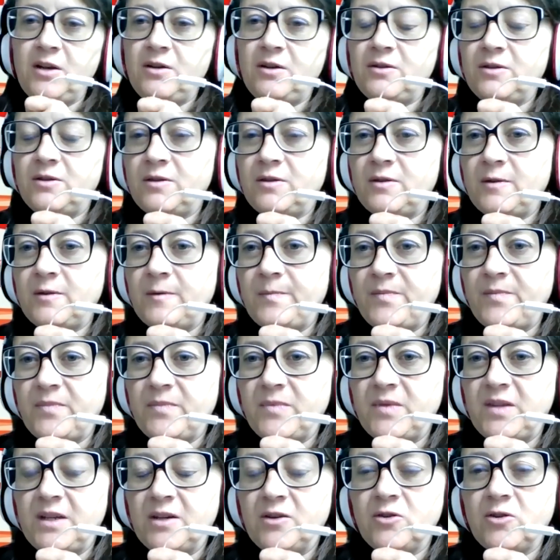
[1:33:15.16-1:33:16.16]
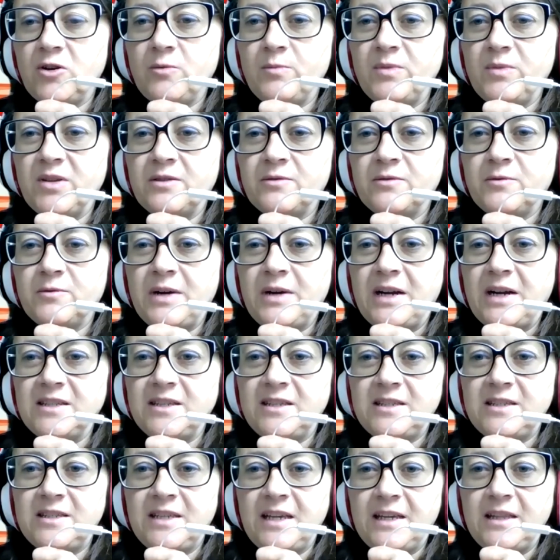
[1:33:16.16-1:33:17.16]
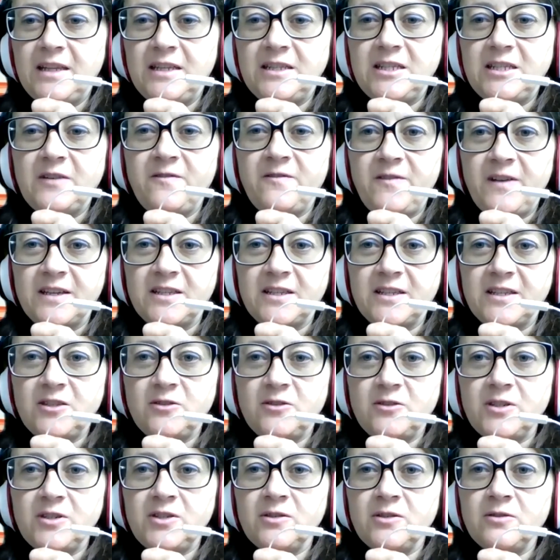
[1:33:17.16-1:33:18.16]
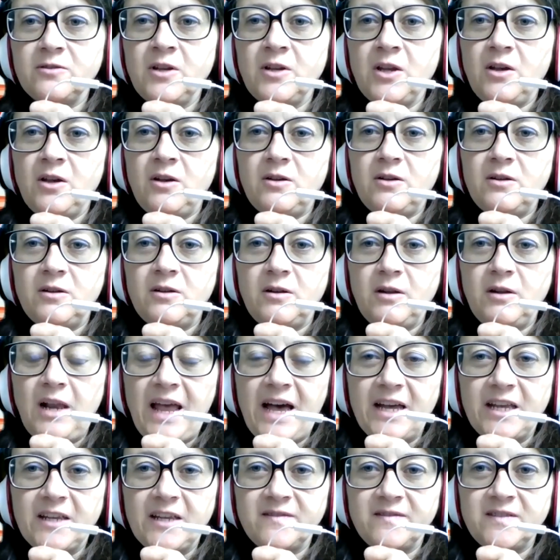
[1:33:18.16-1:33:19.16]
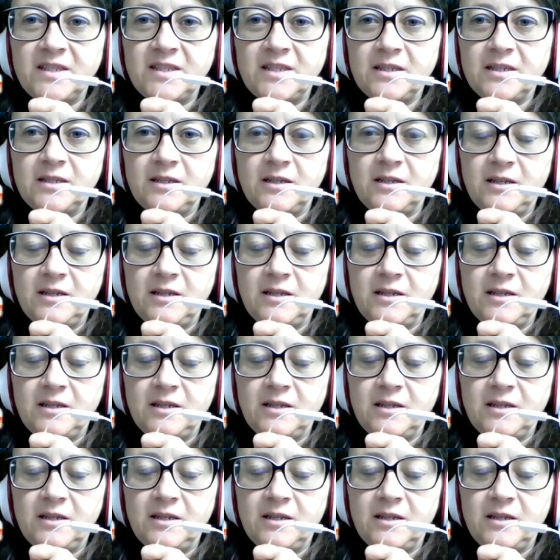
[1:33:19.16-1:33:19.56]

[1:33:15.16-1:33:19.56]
the economic crisis, and it affects also lives